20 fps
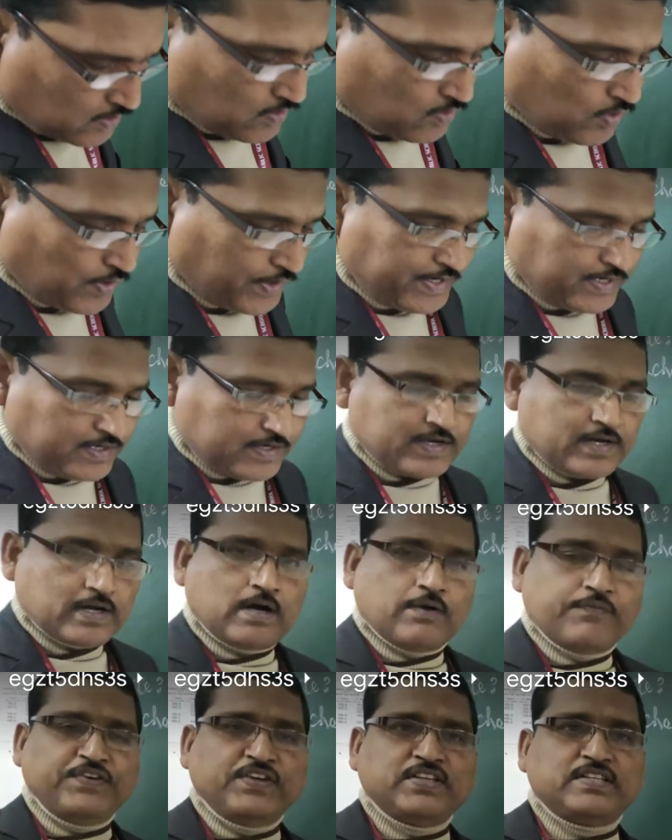When
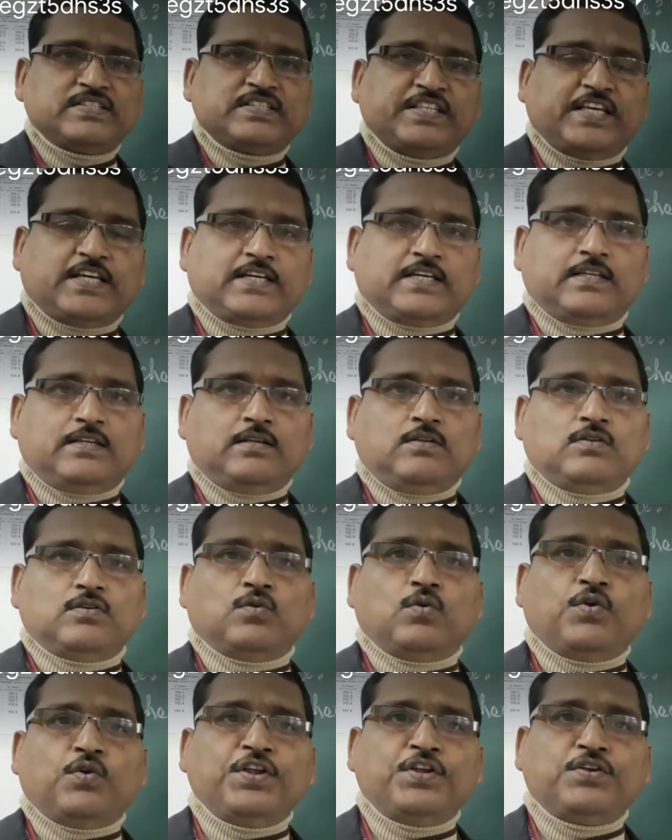graph is there,
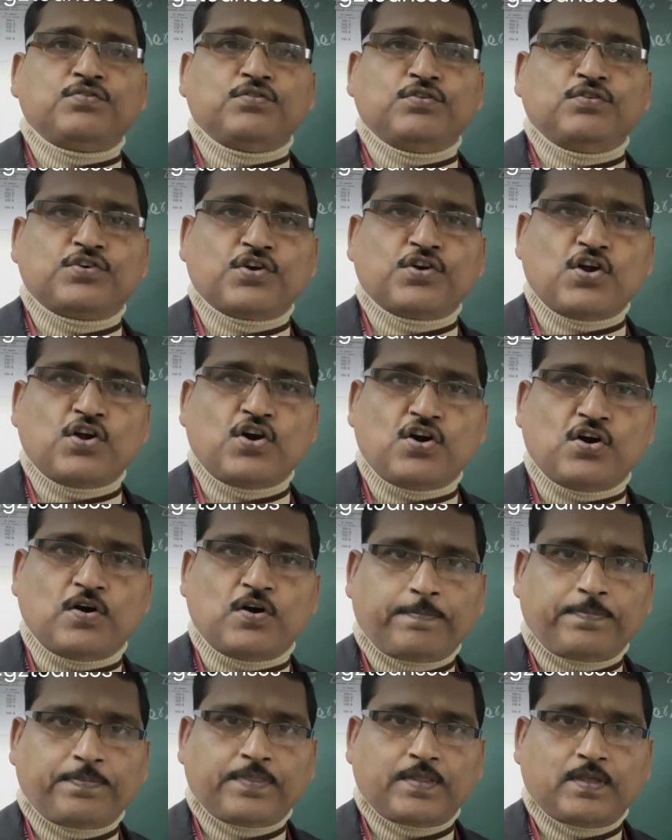no need to draw.
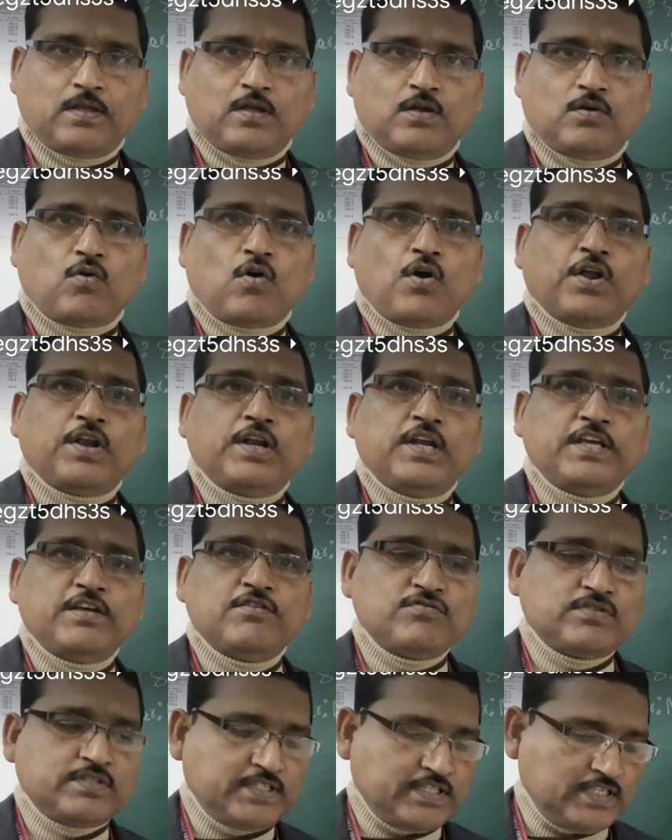Only
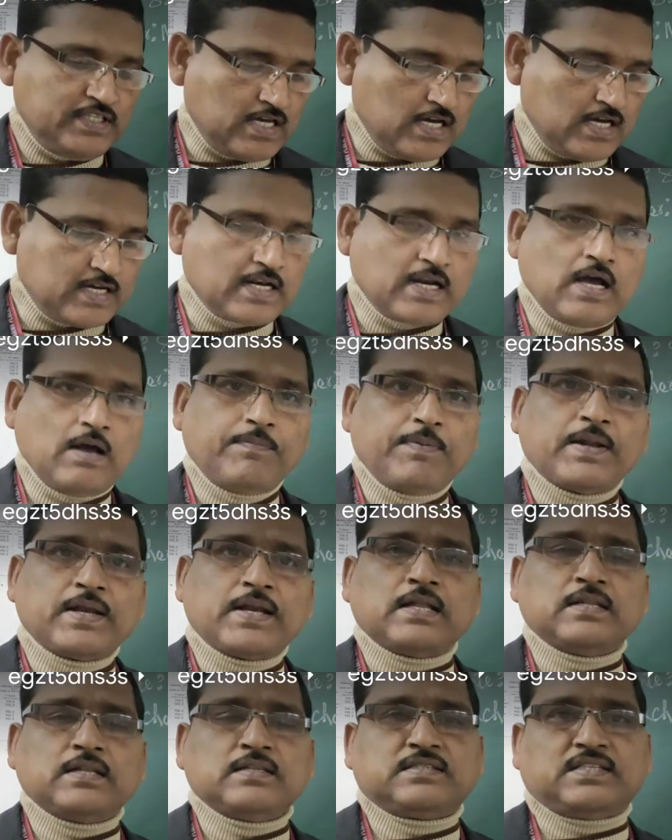you see the graph and
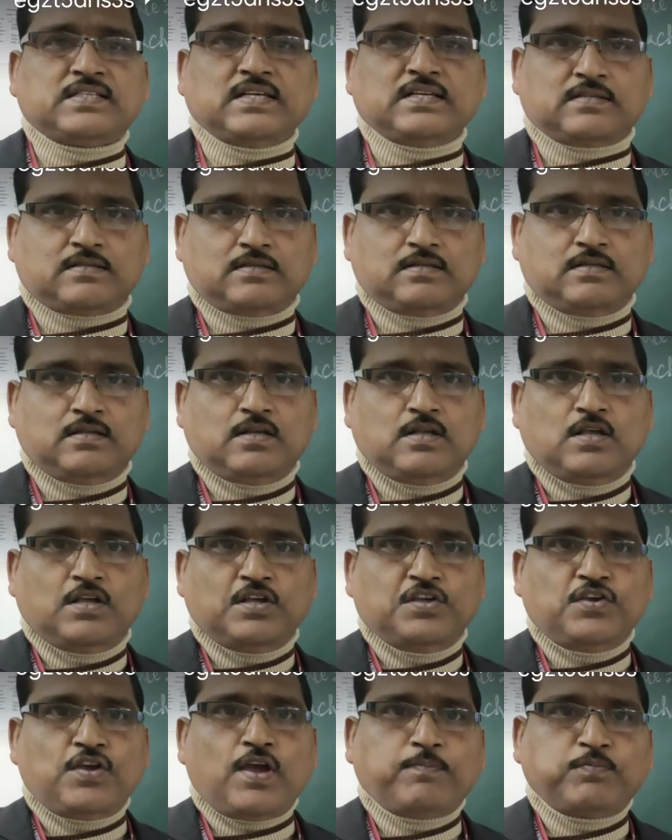answer.
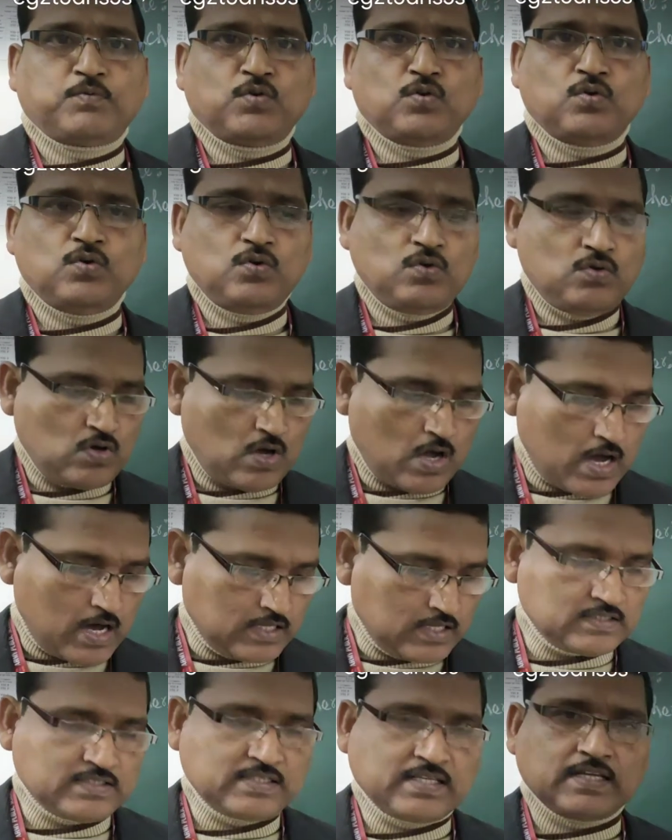You have to
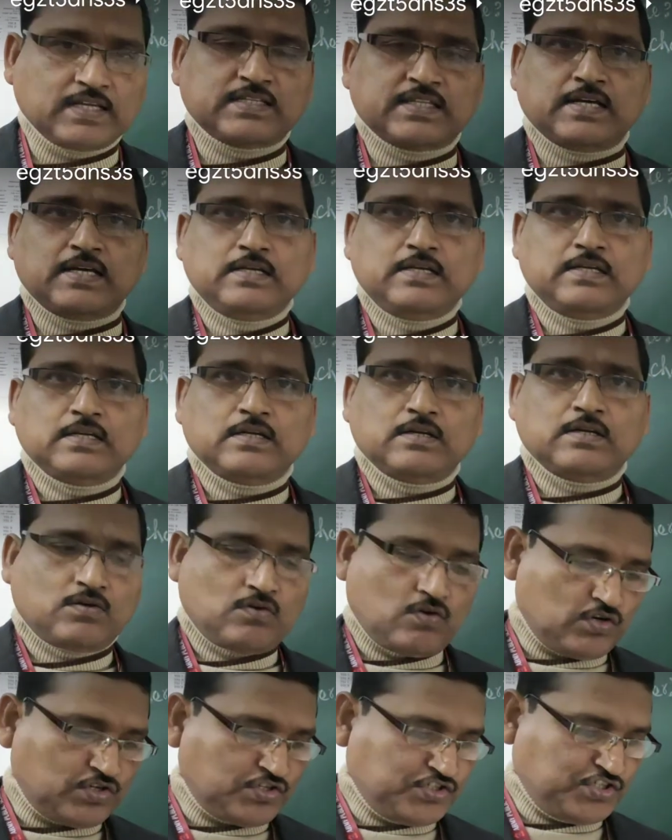answer the
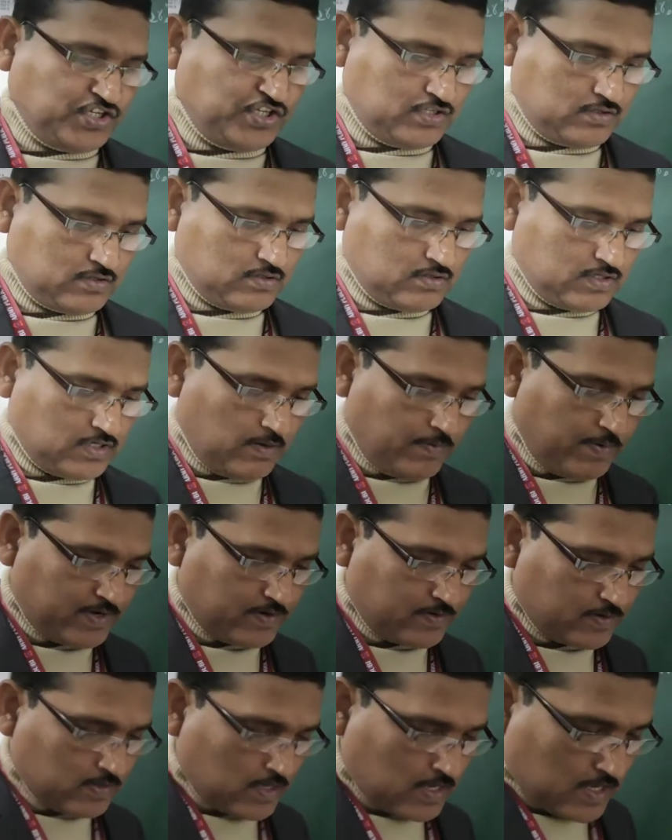question
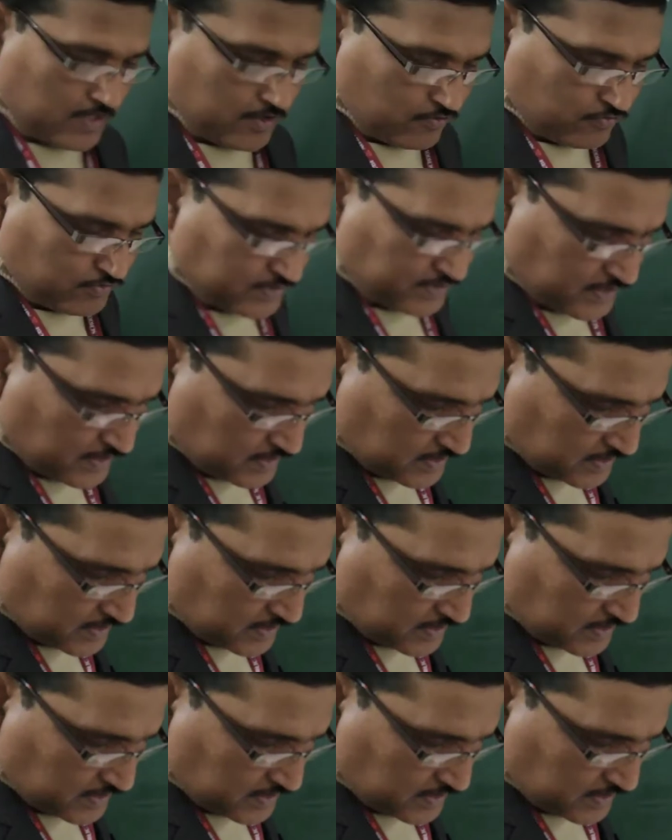given. You see